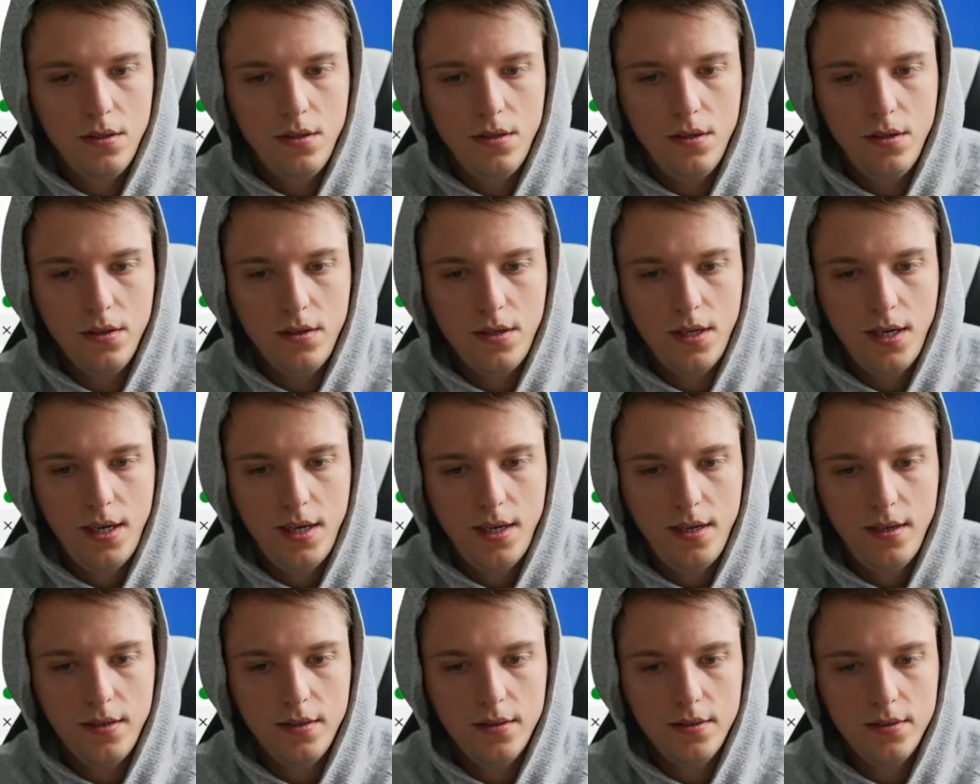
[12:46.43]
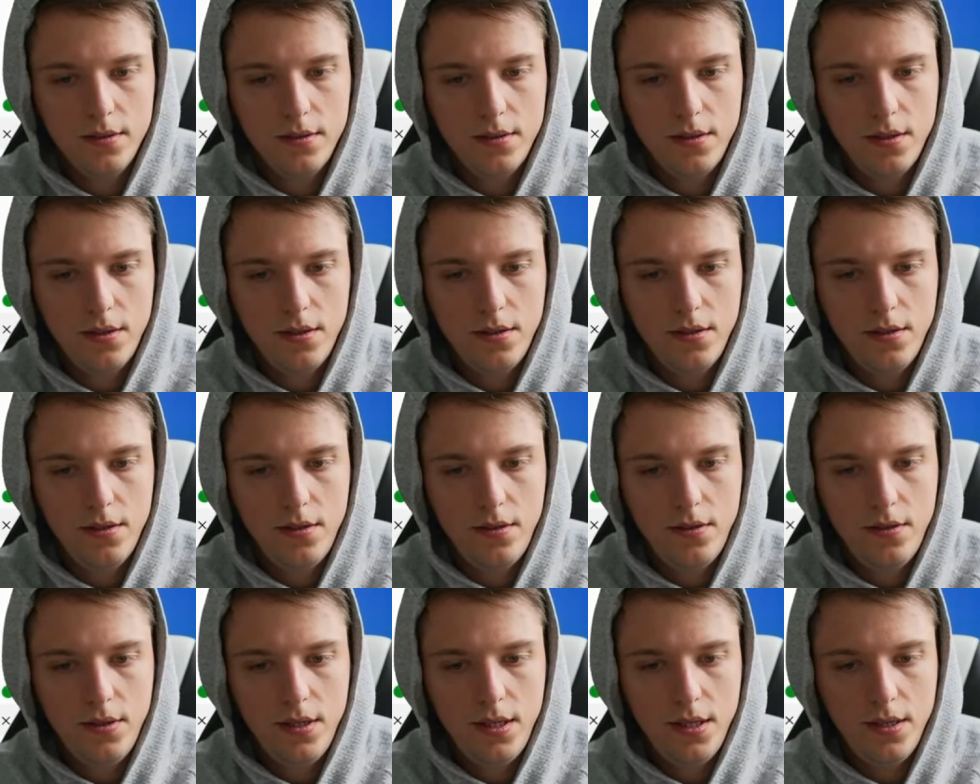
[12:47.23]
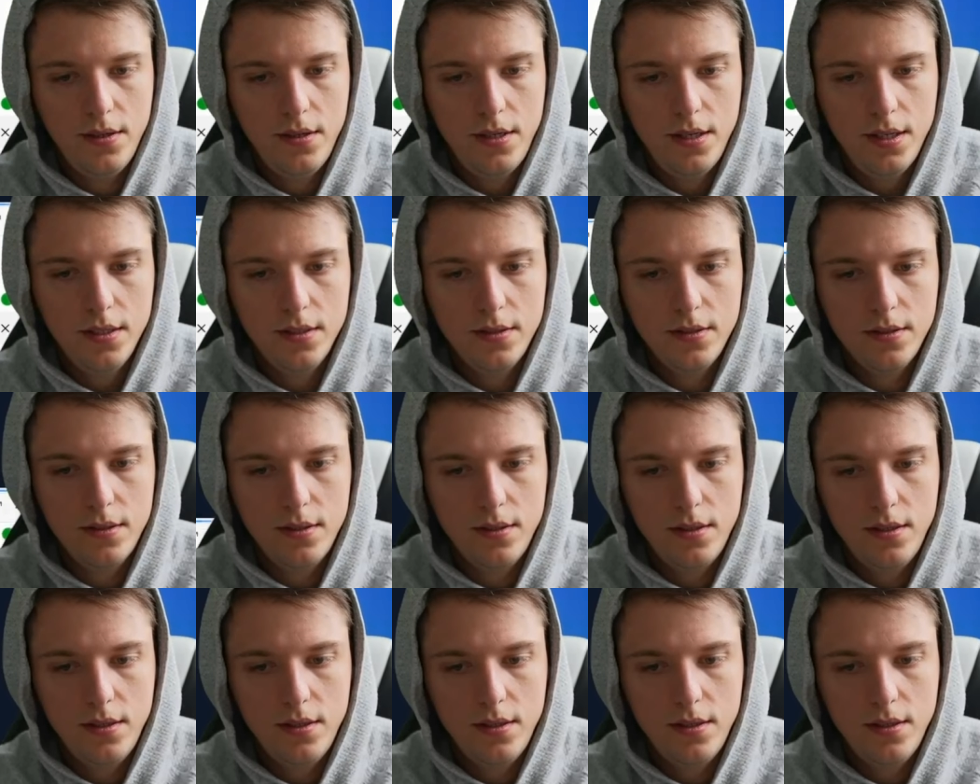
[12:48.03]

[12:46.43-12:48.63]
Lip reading: Okay, so here it is.